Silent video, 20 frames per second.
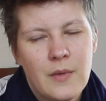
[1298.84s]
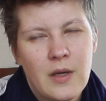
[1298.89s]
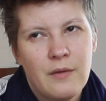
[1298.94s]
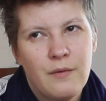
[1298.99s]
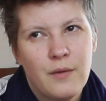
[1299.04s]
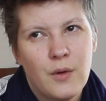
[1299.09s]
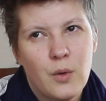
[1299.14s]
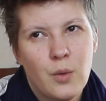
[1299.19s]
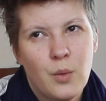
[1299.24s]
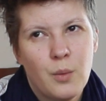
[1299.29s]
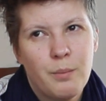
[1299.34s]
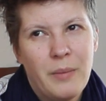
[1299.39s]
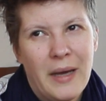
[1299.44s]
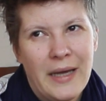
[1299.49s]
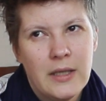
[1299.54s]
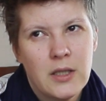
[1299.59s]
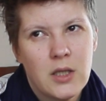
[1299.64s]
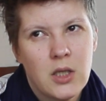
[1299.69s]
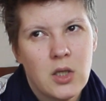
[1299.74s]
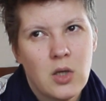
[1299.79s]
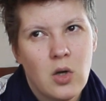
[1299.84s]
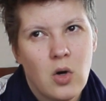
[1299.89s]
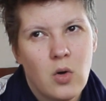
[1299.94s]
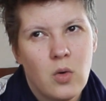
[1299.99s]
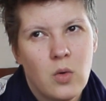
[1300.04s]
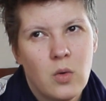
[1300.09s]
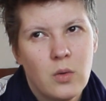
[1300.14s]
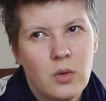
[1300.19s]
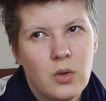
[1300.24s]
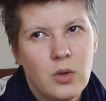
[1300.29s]
If you paint
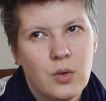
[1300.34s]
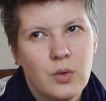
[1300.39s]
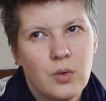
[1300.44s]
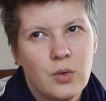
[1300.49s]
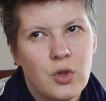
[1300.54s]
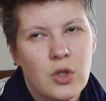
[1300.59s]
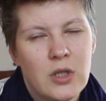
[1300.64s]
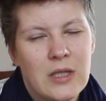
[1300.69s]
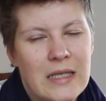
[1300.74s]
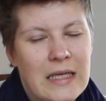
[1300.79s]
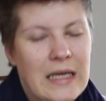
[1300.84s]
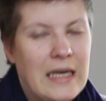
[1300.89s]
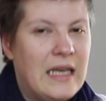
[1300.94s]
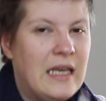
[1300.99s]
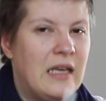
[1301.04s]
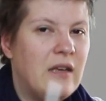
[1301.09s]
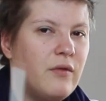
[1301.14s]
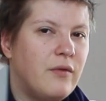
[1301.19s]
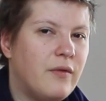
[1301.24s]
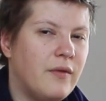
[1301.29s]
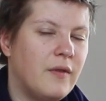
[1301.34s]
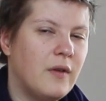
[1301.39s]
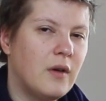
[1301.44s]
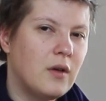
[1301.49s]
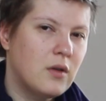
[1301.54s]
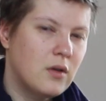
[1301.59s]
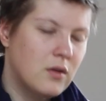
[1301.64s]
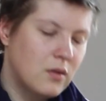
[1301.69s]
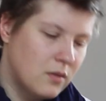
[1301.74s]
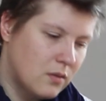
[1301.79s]
snow, you just leave
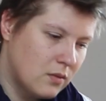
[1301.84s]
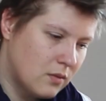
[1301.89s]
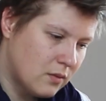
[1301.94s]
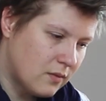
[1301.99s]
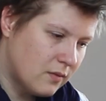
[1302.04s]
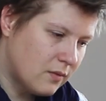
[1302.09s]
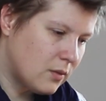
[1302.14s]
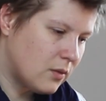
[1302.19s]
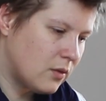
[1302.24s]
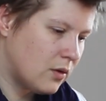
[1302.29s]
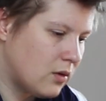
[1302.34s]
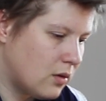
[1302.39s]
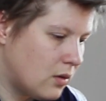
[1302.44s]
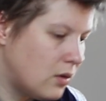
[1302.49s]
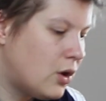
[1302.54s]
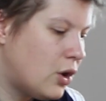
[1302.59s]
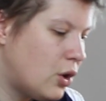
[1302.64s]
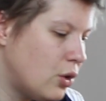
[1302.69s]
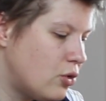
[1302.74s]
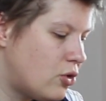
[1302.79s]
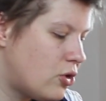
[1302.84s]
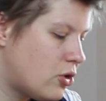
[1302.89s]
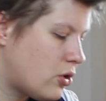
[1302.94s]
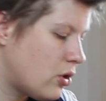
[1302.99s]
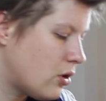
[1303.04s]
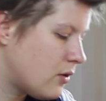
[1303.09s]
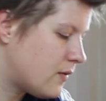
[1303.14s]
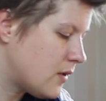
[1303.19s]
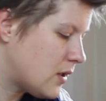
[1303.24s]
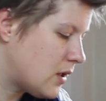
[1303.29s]
huge
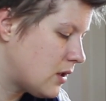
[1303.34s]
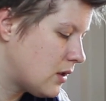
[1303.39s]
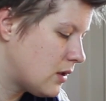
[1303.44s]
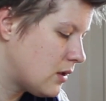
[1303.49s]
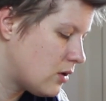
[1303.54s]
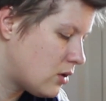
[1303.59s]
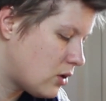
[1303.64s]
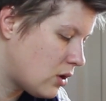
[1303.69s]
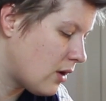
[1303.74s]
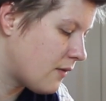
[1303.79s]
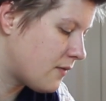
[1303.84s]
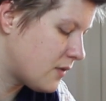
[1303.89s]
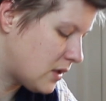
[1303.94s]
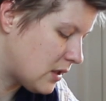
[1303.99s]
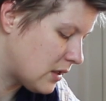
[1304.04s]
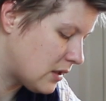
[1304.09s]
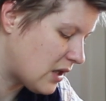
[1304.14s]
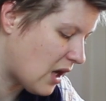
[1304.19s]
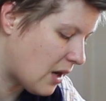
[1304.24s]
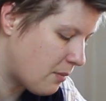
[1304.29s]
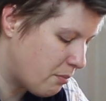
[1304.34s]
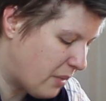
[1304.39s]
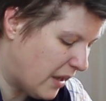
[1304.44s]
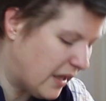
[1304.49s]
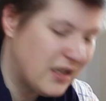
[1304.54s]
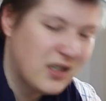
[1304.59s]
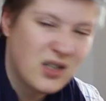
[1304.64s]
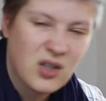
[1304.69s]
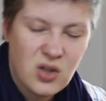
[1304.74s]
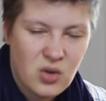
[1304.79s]
surfaces
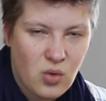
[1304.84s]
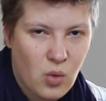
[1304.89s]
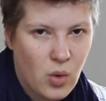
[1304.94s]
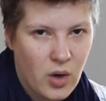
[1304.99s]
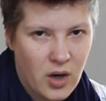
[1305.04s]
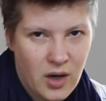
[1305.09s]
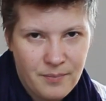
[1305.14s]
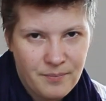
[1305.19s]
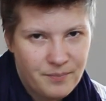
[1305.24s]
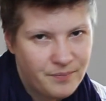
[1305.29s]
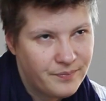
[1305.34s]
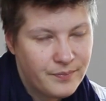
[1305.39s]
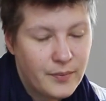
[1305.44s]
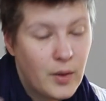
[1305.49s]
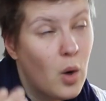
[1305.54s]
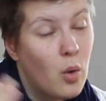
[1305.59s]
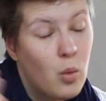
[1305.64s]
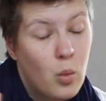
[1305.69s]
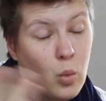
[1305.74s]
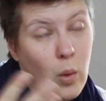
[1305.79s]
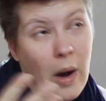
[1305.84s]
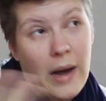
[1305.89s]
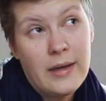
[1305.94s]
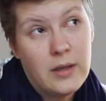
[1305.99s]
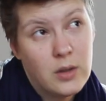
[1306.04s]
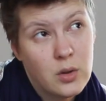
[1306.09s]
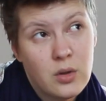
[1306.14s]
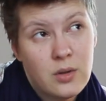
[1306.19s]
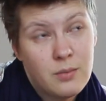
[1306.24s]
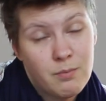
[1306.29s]
unpainted or
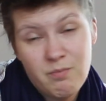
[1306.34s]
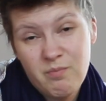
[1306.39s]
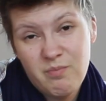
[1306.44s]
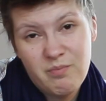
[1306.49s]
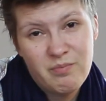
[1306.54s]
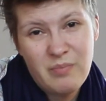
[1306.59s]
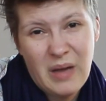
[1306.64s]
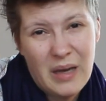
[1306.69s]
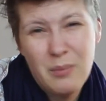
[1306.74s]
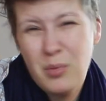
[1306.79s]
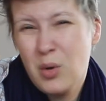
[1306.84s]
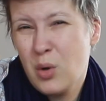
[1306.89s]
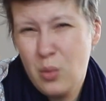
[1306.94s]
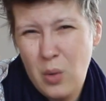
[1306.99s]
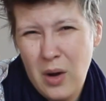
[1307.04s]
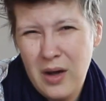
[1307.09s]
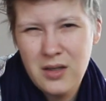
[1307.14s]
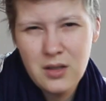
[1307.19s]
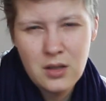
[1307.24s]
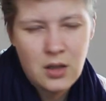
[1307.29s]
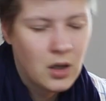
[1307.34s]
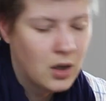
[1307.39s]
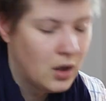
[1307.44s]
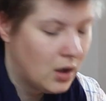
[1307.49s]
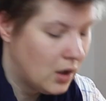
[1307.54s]
white, paper white.